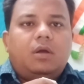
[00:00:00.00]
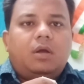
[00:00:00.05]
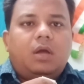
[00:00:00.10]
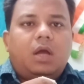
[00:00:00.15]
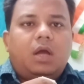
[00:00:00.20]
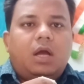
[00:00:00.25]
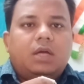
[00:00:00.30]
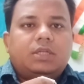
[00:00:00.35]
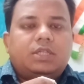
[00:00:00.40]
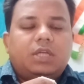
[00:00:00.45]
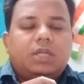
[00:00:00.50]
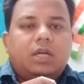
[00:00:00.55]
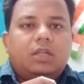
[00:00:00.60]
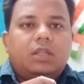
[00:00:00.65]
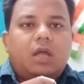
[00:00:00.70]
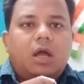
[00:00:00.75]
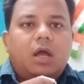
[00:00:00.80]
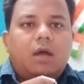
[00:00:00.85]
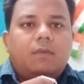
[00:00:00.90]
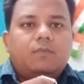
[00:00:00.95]

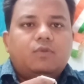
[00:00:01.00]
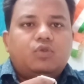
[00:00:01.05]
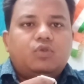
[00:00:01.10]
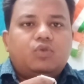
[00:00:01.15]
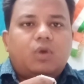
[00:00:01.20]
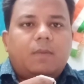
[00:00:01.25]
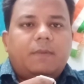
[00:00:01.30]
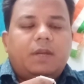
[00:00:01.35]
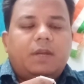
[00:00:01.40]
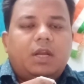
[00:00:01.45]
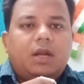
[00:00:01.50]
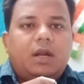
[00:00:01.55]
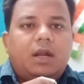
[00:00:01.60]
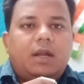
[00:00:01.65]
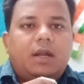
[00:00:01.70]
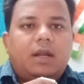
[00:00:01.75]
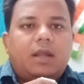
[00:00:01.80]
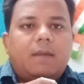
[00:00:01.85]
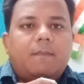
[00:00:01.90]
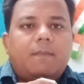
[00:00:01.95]
Akshardham
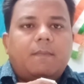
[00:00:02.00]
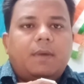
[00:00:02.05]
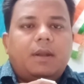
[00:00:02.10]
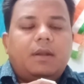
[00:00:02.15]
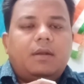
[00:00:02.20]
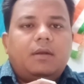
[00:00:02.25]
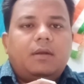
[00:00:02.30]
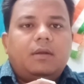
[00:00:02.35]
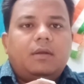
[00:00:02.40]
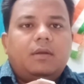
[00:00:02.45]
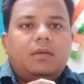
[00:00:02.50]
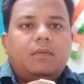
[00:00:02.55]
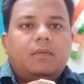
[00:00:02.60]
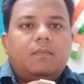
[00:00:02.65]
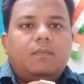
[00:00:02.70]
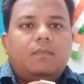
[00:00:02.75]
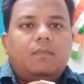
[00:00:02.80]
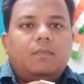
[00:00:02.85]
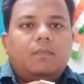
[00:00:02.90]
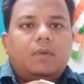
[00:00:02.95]
Swaminarayan Temple,
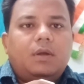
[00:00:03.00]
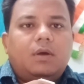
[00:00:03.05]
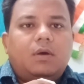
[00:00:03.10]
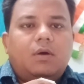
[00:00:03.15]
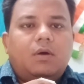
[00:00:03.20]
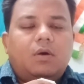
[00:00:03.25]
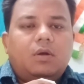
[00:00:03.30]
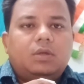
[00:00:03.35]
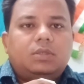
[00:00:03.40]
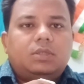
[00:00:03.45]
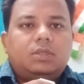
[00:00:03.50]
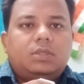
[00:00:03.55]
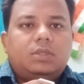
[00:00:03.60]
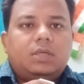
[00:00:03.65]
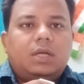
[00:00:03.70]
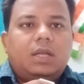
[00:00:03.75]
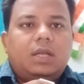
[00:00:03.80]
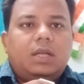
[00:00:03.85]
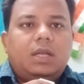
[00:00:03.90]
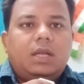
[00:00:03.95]
or
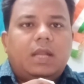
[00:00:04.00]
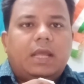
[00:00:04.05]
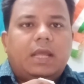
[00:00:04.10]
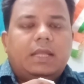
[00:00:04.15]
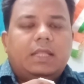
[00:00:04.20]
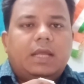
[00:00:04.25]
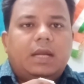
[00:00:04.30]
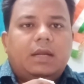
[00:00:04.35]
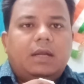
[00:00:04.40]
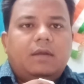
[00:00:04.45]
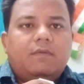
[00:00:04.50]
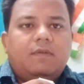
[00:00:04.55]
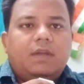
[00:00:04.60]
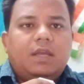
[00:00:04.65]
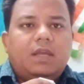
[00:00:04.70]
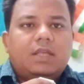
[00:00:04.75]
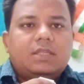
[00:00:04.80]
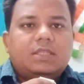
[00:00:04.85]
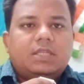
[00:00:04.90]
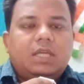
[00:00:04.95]
suddenly like that we
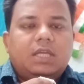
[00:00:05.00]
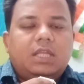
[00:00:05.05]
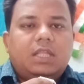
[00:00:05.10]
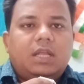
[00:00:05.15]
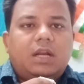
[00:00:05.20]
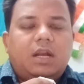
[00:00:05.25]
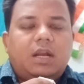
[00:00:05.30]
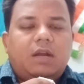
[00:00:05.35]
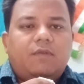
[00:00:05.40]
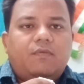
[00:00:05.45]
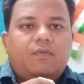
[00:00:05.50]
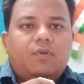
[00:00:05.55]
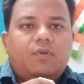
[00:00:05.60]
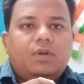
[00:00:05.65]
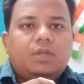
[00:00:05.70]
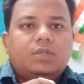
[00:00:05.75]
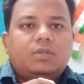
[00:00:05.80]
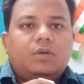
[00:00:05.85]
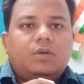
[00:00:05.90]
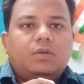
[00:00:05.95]
can say the Red Fort
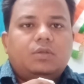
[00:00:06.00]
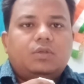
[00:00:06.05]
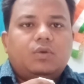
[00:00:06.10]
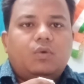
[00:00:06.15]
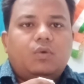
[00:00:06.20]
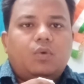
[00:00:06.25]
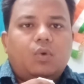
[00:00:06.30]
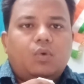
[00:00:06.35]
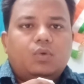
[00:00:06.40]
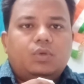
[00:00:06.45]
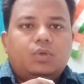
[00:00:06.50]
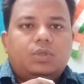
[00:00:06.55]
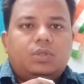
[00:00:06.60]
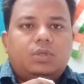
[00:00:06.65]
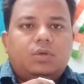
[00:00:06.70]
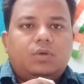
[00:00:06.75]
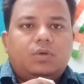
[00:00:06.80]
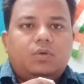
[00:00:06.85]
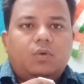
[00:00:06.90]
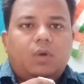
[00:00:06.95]
is also
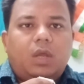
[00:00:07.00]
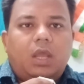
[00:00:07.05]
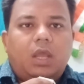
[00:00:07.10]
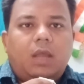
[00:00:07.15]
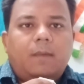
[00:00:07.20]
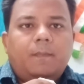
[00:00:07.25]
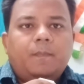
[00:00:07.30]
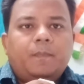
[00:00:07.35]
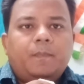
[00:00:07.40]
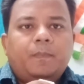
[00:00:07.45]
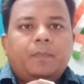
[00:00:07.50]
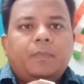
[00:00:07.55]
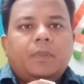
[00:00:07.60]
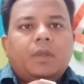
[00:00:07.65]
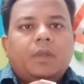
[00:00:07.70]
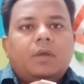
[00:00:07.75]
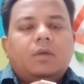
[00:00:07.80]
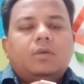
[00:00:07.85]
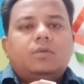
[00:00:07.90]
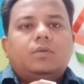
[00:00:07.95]
closed today.
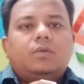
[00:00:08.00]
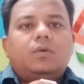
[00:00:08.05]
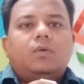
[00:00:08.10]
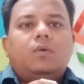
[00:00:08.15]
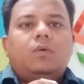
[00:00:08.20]
So